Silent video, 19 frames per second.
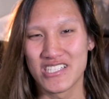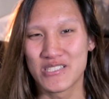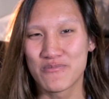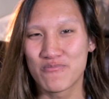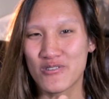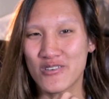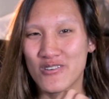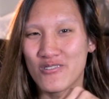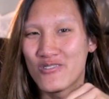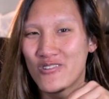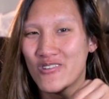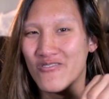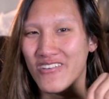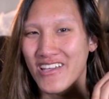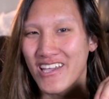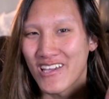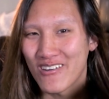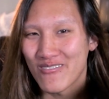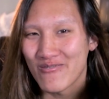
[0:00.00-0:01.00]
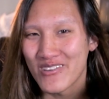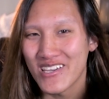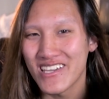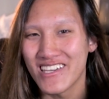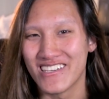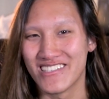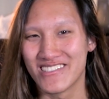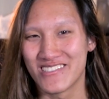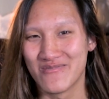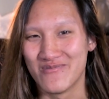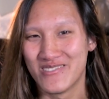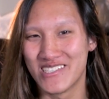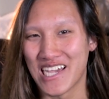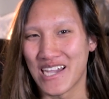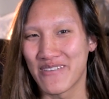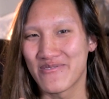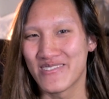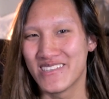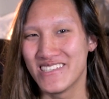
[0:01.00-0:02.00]
a sprinkle of anime, and some
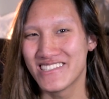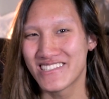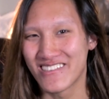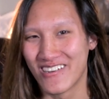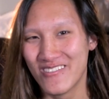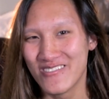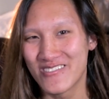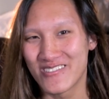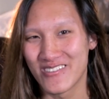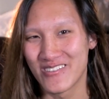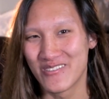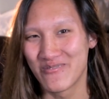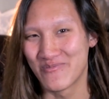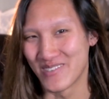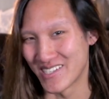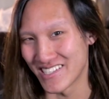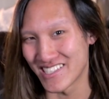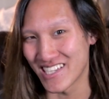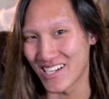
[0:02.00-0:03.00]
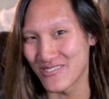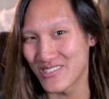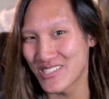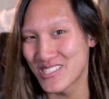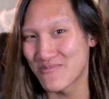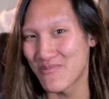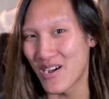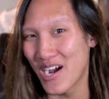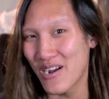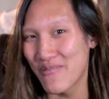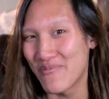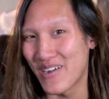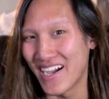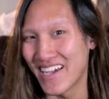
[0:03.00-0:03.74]
Japanese culture because I was inspired